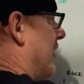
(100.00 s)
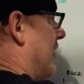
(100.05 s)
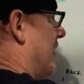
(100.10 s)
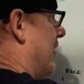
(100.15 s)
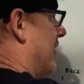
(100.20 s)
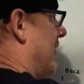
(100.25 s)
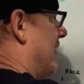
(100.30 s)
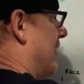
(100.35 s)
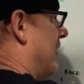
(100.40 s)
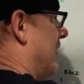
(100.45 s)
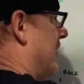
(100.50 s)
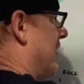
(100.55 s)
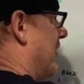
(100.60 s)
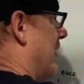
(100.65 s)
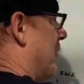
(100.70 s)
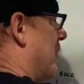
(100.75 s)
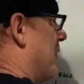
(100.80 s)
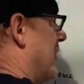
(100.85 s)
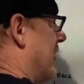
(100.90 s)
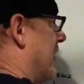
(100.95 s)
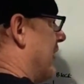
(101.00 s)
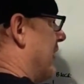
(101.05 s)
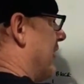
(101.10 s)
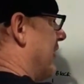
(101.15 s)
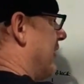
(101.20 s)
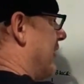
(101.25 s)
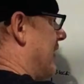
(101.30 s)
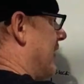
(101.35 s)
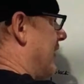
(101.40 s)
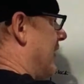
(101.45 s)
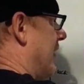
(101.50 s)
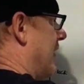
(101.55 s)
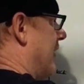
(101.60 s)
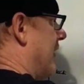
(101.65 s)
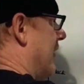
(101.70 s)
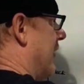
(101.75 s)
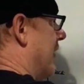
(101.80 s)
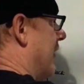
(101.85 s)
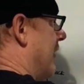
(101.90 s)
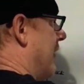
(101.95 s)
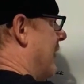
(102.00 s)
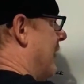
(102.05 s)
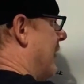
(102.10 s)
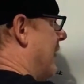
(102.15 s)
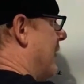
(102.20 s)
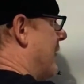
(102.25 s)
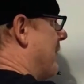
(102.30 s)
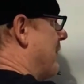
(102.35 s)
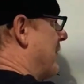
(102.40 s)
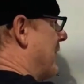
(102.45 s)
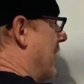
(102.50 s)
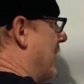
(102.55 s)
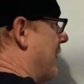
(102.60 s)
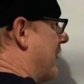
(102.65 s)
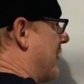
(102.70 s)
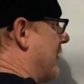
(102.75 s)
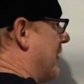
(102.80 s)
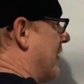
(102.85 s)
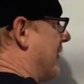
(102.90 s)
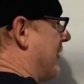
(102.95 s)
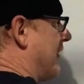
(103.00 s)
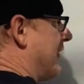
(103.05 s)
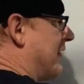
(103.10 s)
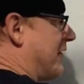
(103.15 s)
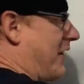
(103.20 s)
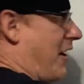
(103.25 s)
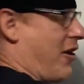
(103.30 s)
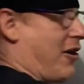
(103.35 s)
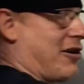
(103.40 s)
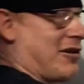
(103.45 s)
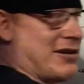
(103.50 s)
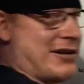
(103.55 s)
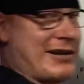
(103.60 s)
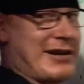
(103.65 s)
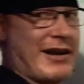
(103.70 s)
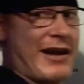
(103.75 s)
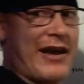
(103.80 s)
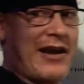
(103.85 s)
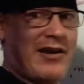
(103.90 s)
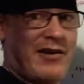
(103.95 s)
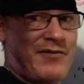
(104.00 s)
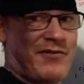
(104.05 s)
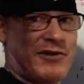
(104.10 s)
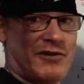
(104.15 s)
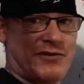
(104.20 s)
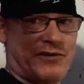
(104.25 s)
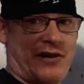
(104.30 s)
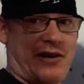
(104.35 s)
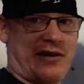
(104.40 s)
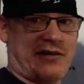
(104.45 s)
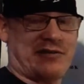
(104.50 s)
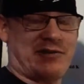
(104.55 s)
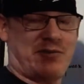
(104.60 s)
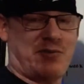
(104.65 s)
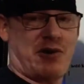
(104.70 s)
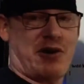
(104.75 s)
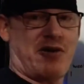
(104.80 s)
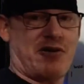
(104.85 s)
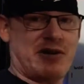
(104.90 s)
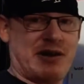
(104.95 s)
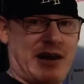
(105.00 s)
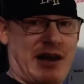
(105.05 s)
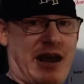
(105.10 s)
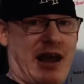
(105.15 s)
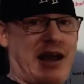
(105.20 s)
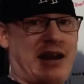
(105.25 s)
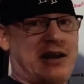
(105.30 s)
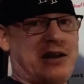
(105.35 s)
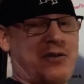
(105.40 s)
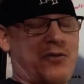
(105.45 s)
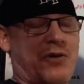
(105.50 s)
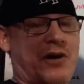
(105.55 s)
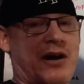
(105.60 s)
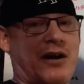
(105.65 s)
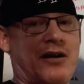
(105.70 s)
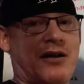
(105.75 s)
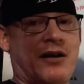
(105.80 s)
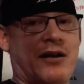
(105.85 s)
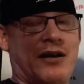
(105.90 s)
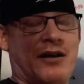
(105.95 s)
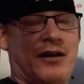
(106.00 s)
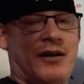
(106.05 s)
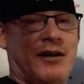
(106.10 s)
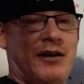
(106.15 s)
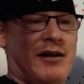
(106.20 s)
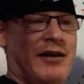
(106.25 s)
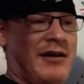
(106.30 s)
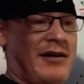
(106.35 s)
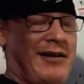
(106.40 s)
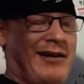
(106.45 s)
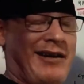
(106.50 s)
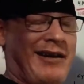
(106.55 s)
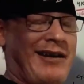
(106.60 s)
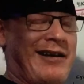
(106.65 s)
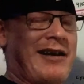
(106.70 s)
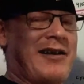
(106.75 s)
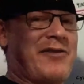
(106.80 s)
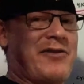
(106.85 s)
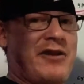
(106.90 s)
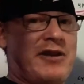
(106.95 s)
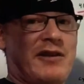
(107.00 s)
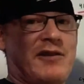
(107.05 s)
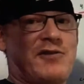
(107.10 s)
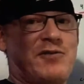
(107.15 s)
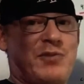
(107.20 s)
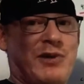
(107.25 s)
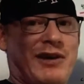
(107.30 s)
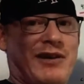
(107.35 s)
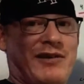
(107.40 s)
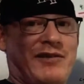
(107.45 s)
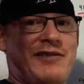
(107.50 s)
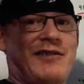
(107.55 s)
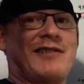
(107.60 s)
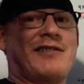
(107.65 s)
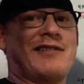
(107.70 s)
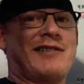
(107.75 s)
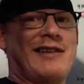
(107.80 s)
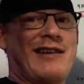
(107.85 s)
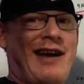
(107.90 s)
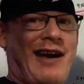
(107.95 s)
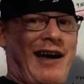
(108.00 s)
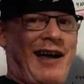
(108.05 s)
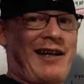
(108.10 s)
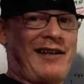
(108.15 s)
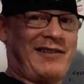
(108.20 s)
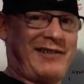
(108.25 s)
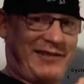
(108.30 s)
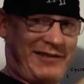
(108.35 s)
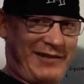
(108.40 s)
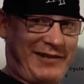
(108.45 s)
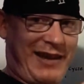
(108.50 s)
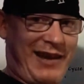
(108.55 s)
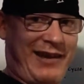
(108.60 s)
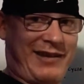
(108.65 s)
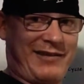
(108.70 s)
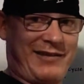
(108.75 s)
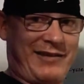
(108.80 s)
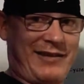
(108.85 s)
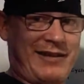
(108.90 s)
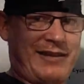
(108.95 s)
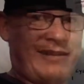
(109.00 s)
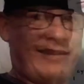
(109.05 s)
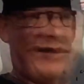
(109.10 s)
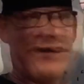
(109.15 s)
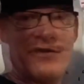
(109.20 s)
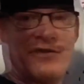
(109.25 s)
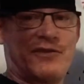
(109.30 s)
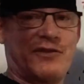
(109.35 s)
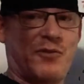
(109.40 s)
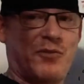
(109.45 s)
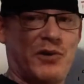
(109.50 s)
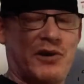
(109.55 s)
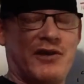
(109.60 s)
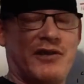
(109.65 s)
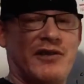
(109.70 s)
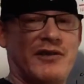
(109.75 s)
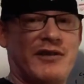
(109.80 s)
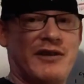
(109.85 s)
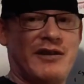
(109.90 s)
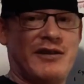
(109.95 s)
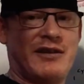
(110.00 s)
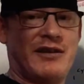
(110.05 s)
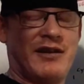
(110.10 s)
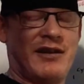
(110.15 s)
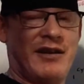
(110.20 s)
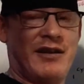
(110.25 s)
is stability. Now, this is hardly ever talked about anywhere, and I think it's because it's not sexy. Stability,